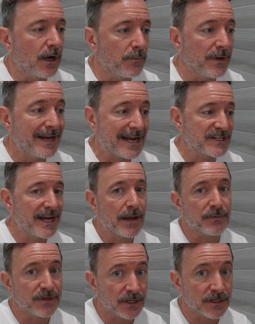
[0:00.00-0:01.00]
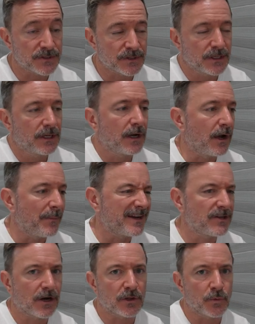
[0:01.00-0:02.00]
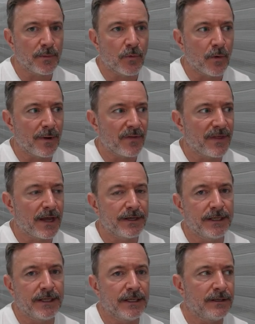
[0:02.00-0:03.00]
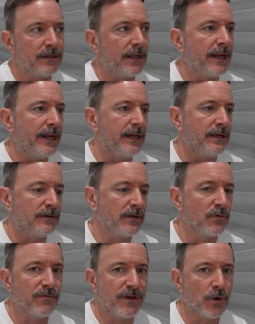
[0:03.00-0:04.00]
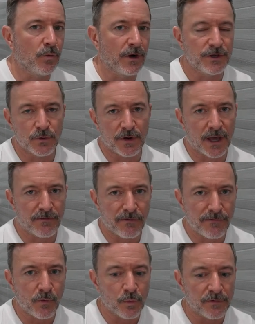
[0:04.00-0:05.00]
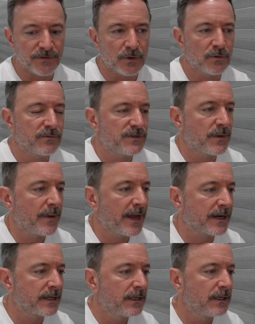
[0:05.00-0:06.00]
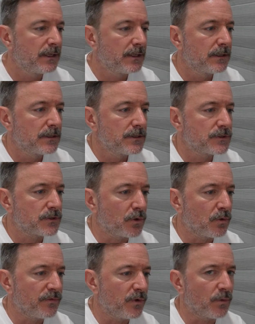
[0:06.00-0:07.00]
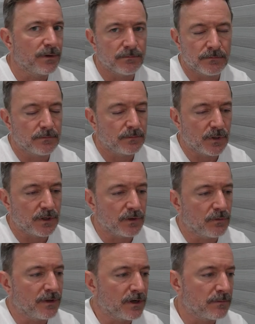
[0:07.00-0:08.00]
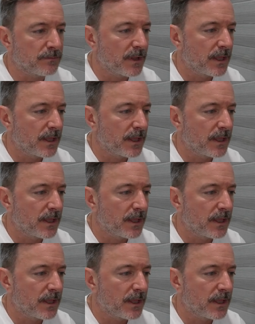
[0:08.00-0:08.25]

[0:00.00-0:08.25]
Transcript: It actually happened to us. I talk a little bit more about that in another video where I do kind of a full review of Jetpack. So if you want, go there.